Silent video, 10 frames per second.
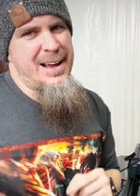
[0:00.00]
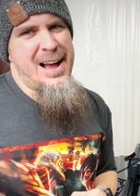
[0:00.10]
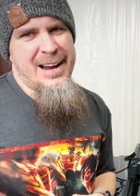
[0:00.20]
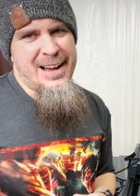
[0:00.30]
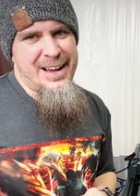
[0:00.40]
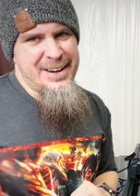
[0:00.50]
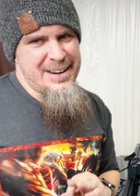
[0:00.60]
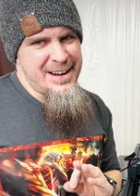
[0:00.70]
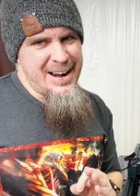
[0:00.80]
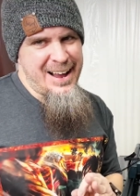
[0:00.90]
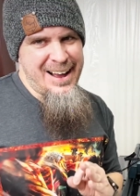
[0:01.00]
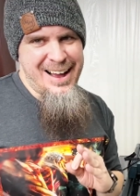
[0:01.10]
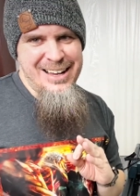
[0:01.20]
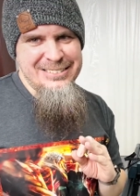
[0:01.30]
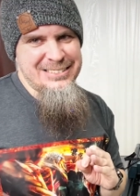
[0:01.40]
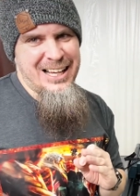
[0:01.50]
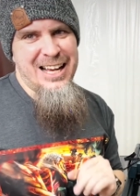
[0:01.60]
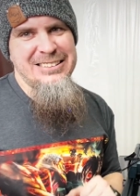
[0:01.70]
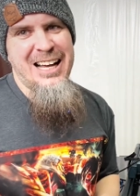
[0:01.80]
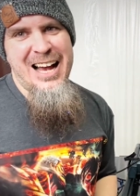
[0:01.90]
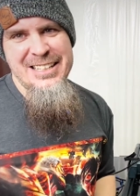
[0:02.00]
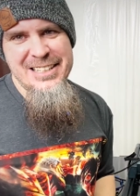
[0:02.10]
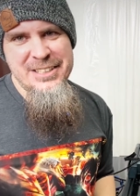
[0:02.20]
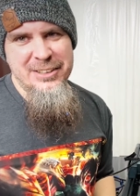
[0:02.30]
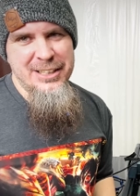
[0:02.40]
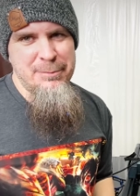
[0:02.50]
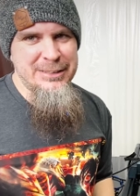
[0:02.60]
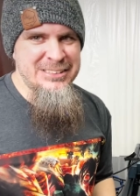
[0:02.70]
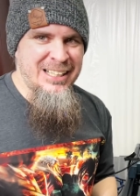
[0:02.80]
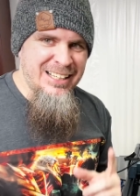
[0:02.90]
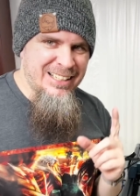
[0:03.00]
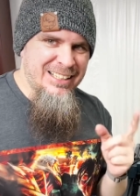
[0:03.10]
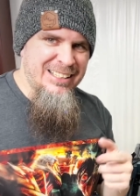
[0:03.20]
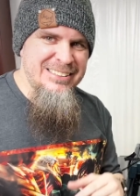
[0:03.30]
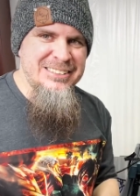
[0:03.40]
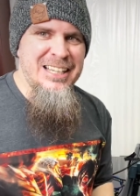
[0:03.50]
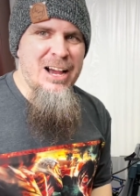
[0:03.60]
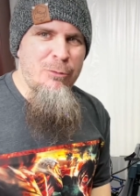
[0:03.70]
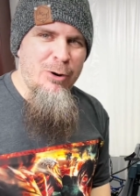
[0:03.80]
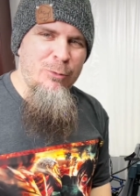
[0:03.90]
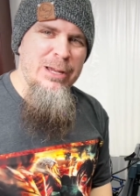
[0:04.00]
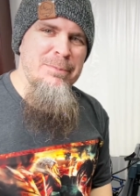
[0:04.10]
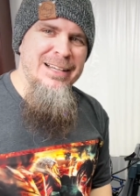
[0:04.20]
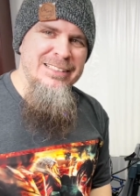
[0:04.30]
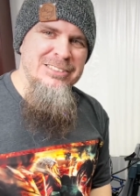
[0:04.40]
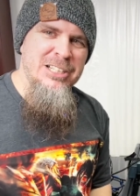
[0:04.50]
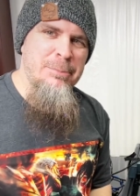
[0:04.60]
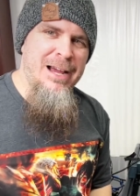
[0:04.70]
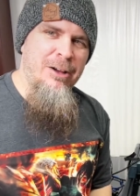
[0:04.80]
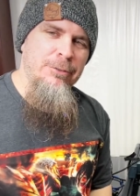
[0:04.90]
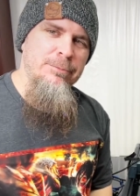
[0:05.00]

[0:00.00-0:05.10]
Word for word: I got a nice, nice high-detailed image. Let's see how well we can make this come out.